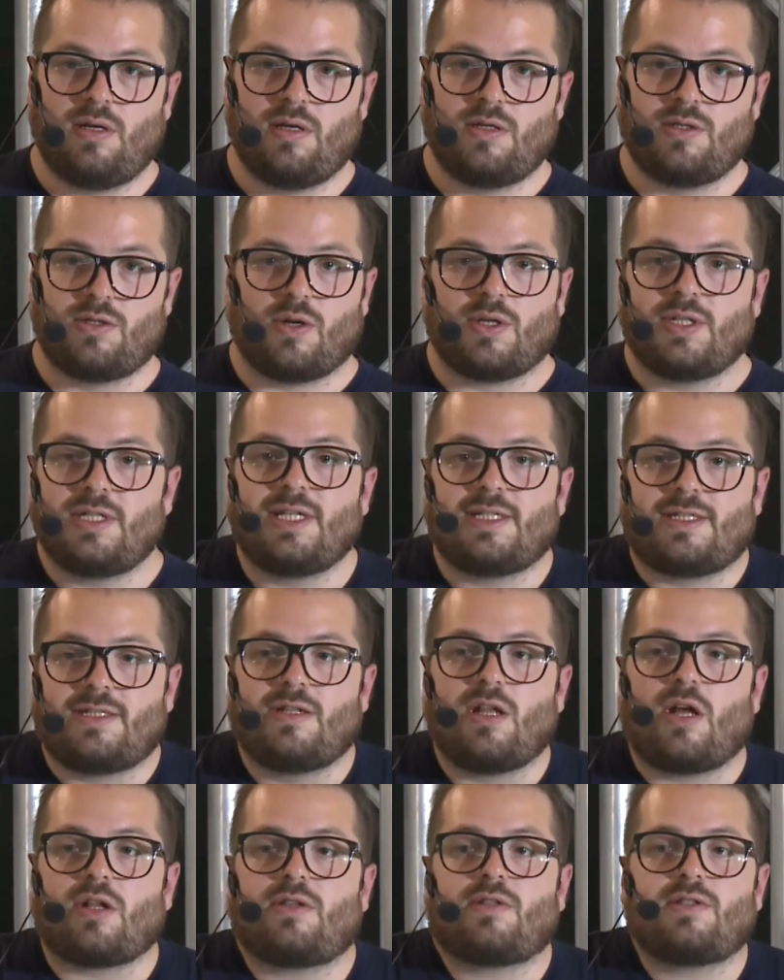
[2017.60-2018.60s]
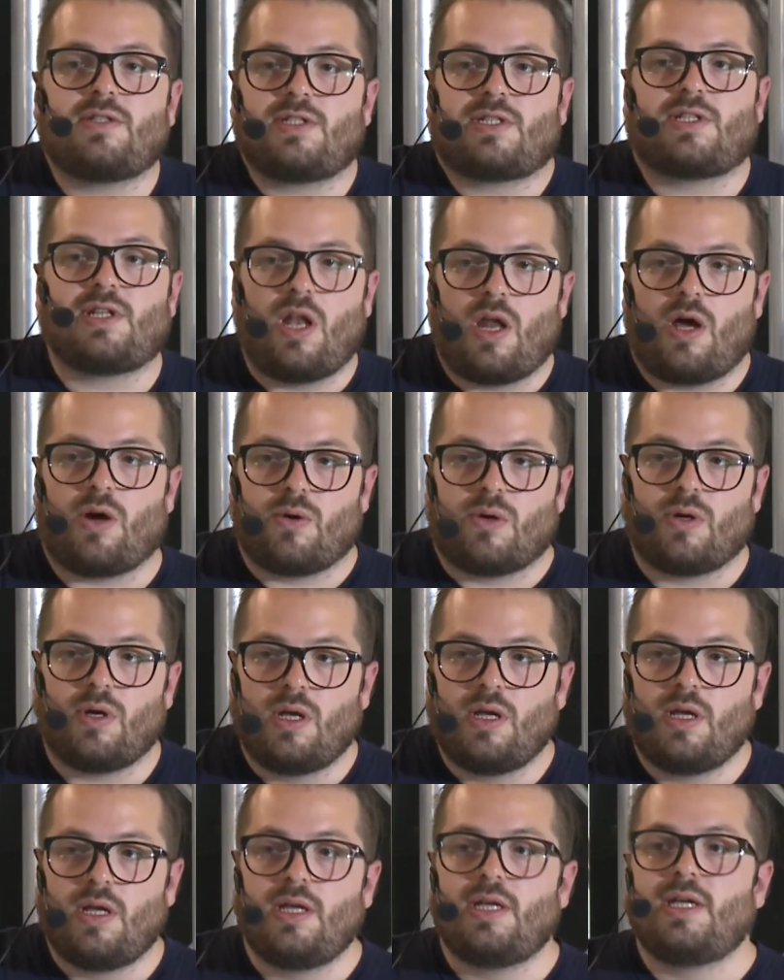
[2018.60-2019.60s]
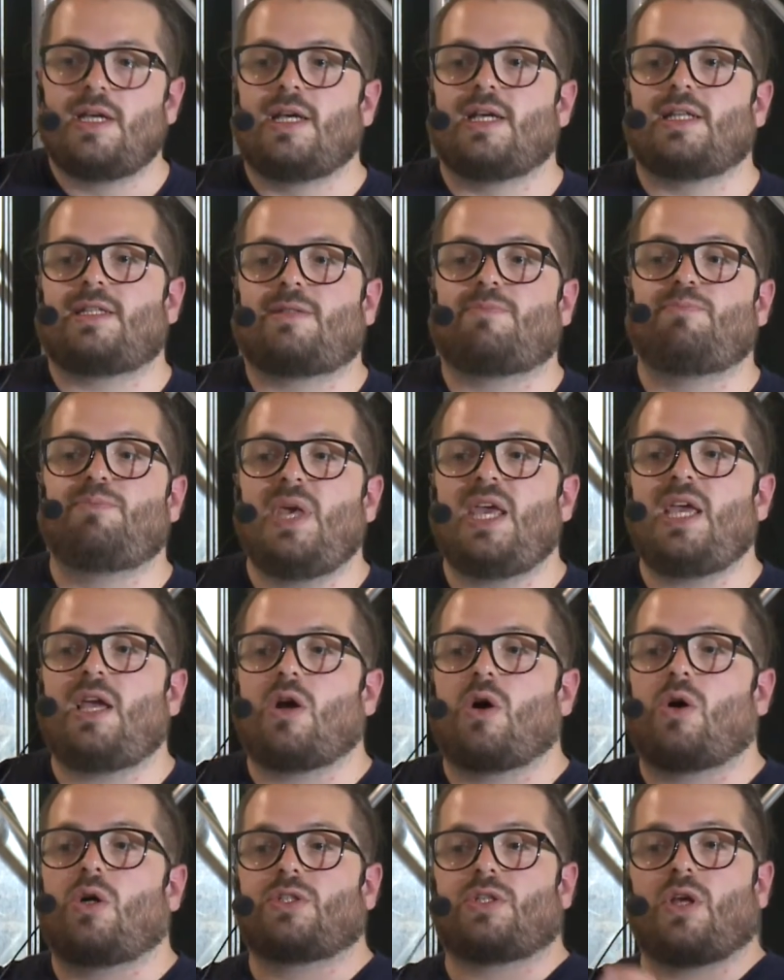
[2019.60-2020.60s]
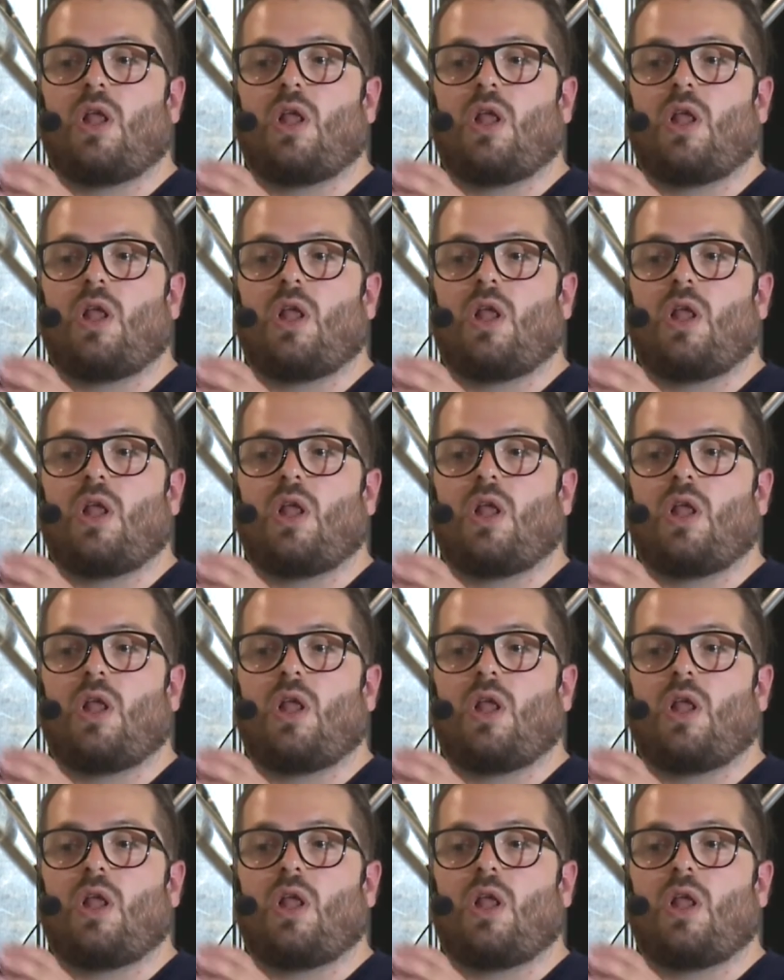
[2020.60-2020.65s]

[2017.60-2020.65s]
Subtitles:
So it's not slow. It's because